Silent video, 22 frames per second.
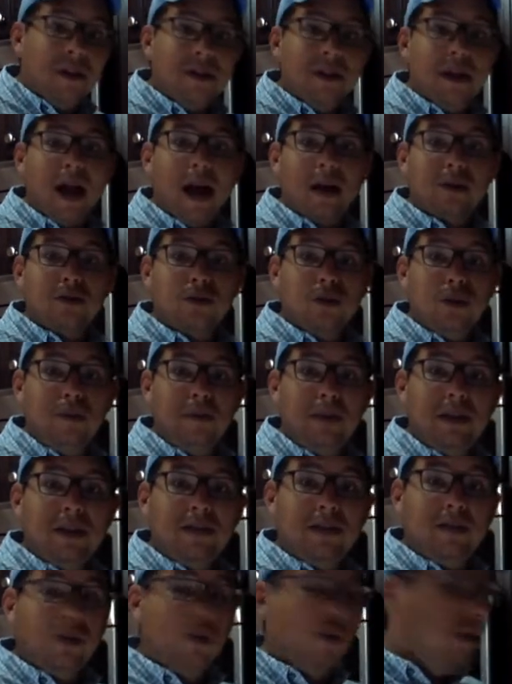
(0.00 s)
the actual
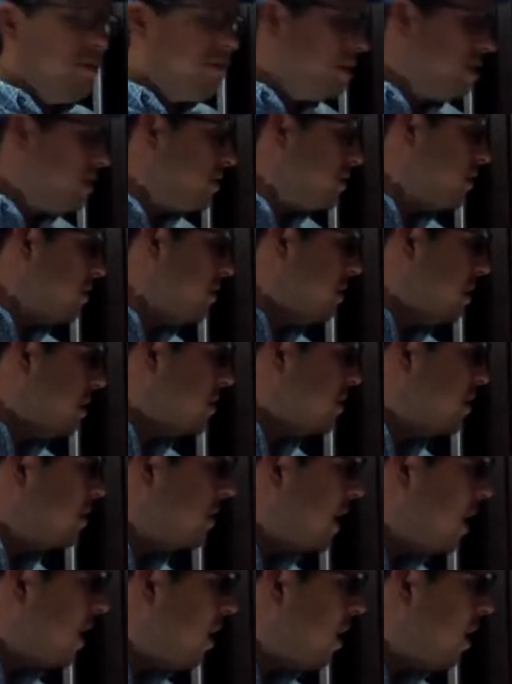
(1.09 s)
piece of equipment. So this is
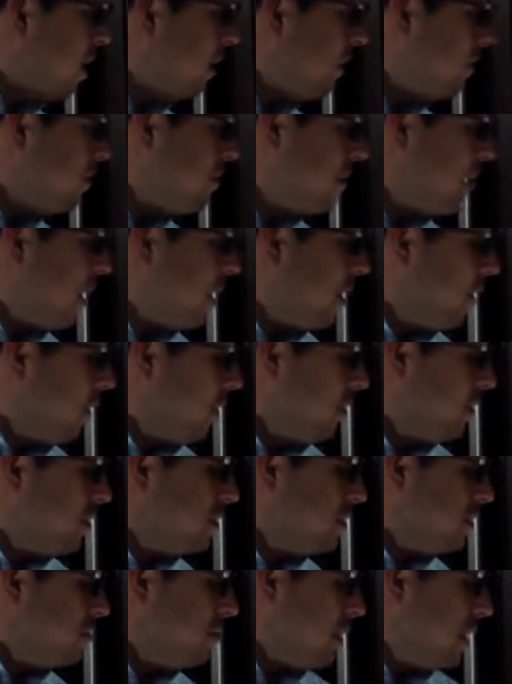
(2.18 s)
a coffee maker.
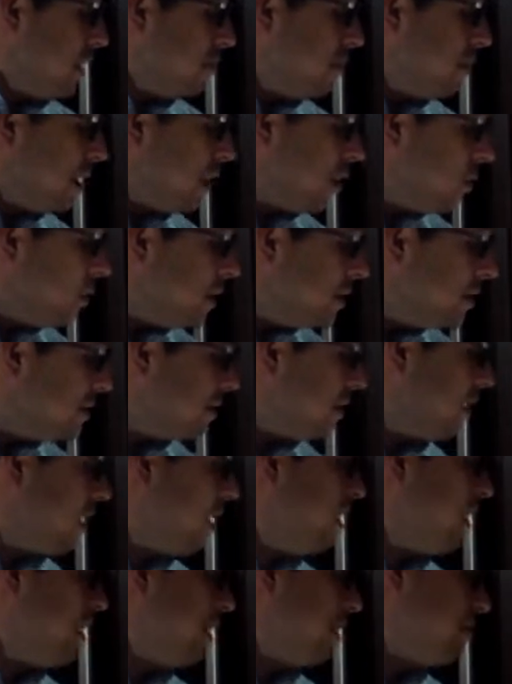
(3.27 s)
This is made by
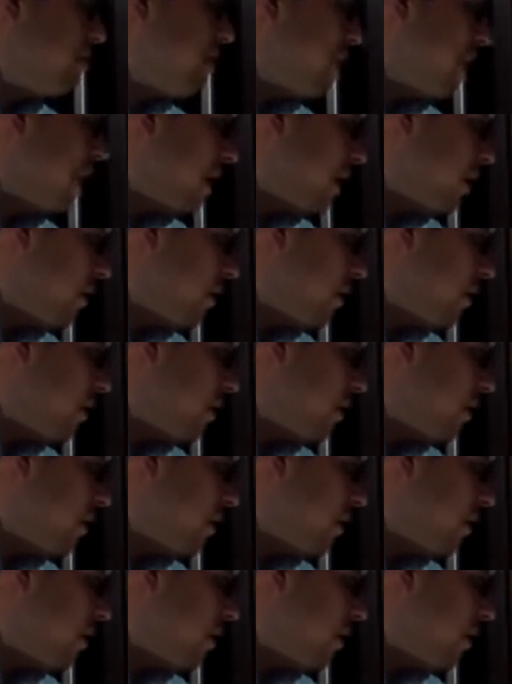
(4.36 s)
Cuisinart. It